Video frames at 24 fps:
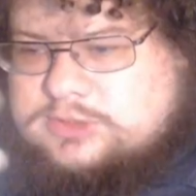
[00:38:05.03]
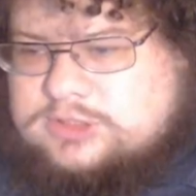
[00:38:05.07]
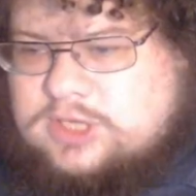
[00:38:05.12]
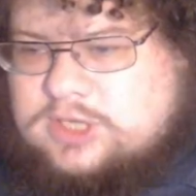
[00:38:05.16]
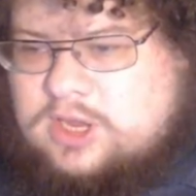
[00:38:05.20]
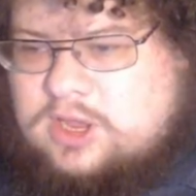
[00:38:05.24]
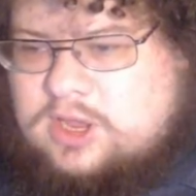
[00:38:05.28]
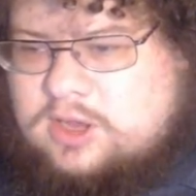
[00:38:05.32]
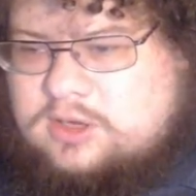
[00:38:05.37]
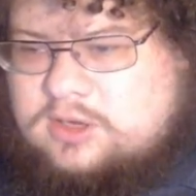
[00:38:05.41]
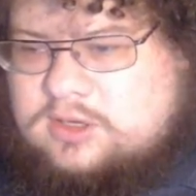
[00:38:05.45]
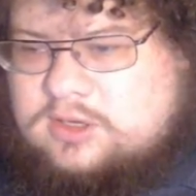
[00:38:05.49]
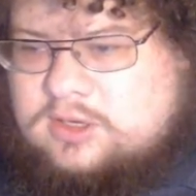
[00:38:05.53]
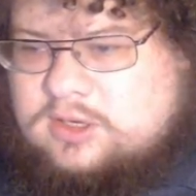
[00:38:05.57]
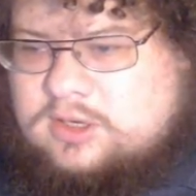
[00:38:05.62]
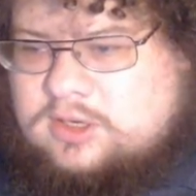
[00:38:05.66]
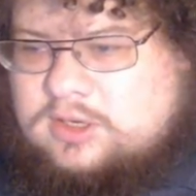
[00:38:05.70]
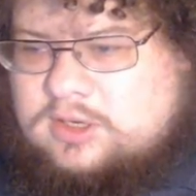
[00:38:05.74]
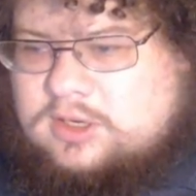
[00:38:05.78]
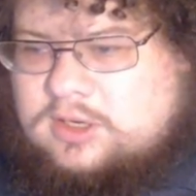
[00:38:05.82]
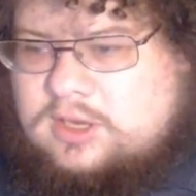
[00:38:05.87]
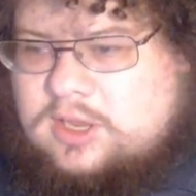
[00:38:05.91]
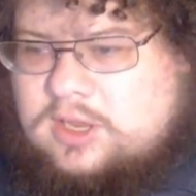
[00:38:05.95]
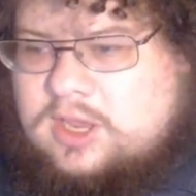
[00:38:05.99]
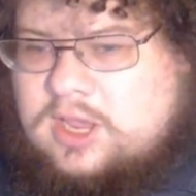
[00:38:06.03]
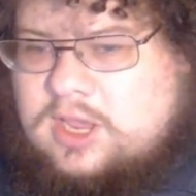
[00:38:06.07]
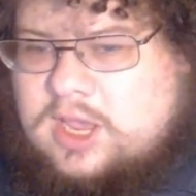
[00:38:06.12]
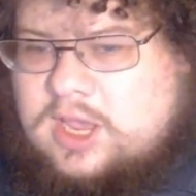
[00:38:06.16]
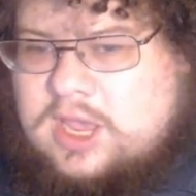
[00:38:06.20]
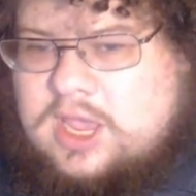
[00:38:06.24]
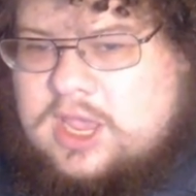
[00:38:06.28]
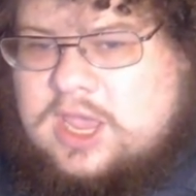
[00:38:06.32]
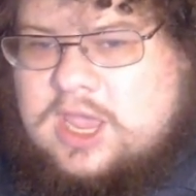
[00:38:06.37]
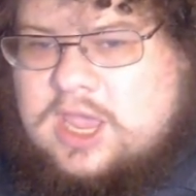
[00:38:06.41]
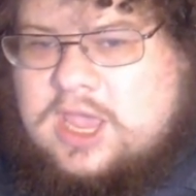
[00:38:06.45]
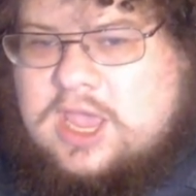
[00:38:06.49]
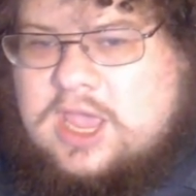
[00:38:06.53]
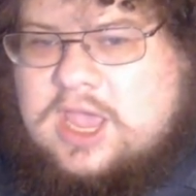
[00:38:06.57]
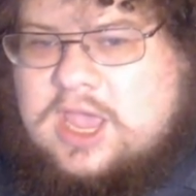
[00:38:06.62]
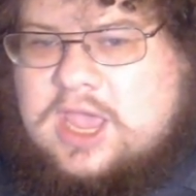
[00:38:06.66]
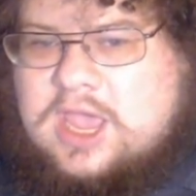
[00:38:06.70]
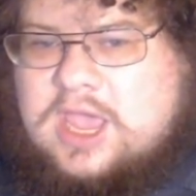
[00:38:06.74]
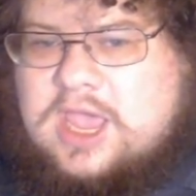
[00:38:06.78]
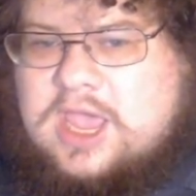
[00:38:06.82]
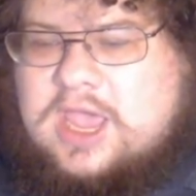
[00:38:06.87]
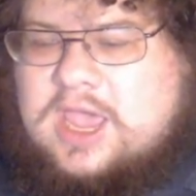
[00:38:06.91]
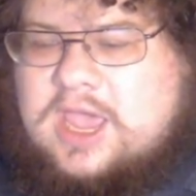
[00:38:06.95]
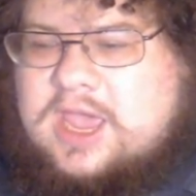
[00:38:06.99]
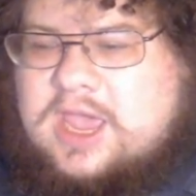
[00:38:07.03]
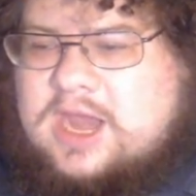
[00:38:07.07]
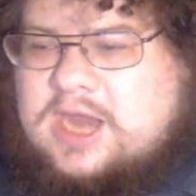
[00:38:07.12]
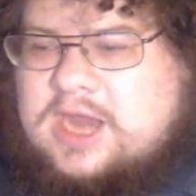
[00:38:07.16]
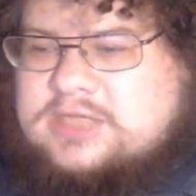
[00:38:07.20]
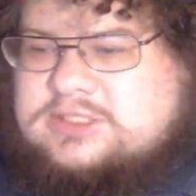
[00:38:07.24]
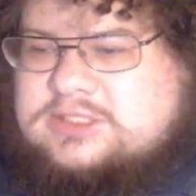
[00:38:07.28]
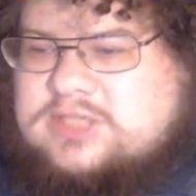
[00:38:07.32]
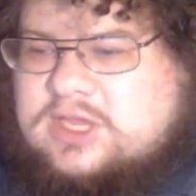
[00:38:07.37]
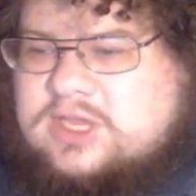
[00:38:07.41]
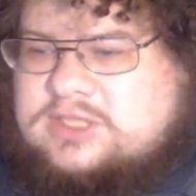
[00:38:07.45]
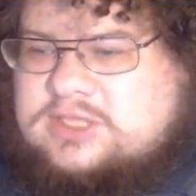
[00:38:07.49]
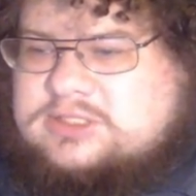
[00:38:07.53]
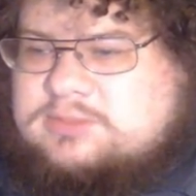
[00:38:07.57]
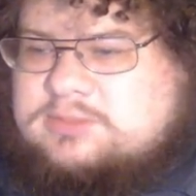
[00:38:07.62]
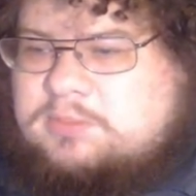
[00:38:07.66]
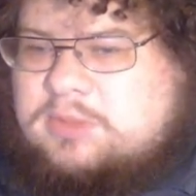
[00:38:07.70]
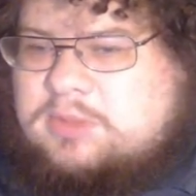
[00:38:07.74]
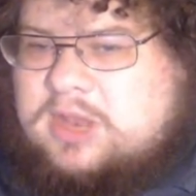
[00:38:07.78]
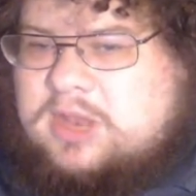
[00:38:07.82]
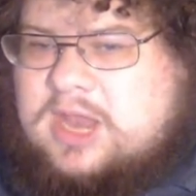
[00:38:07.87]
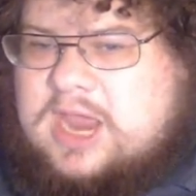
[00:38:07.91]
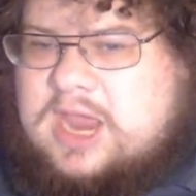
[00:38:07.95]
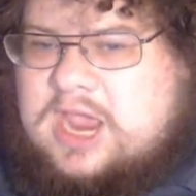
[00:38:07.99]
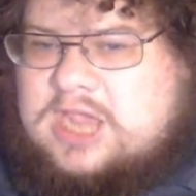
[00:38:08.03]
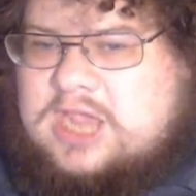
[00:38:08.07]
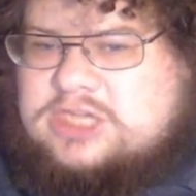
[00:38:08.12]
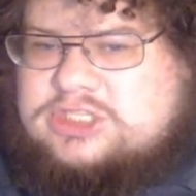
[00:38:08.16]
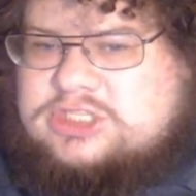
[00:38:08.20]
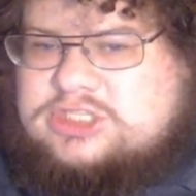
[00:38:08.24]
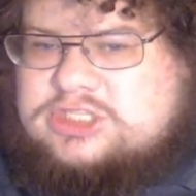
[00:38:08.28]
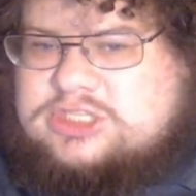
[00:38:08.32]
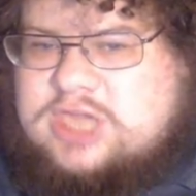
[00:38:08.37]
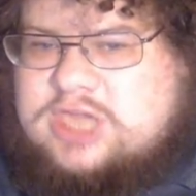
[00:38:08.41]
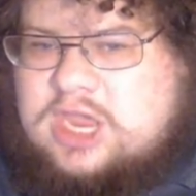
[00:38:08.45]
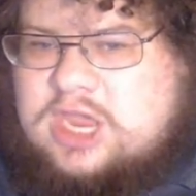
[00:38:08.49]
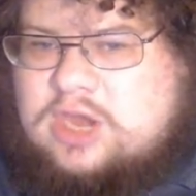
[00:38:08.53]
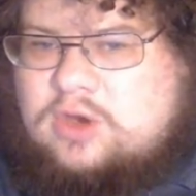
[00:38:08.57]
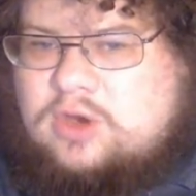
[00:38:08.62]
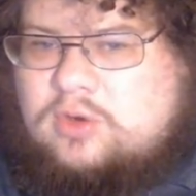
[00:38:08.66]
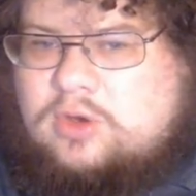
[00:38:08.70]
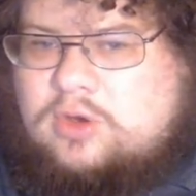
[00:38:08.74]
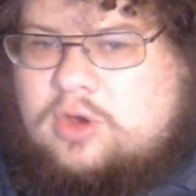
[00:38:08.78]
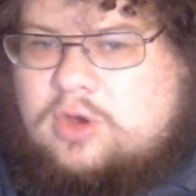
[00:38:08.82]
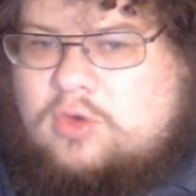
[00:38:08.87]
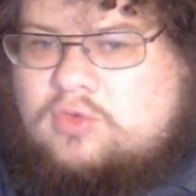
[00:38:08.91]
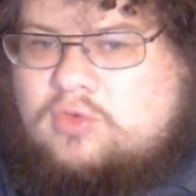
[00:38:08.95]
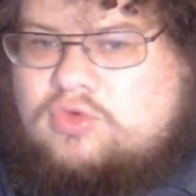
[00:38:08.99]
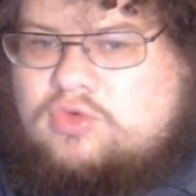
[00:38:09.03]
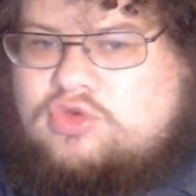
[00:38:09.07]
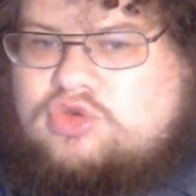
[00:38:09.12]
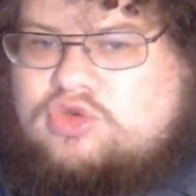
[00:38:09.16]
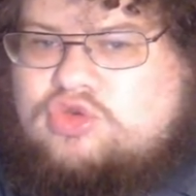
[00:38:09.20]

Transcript: talking, and I saw this black shadow go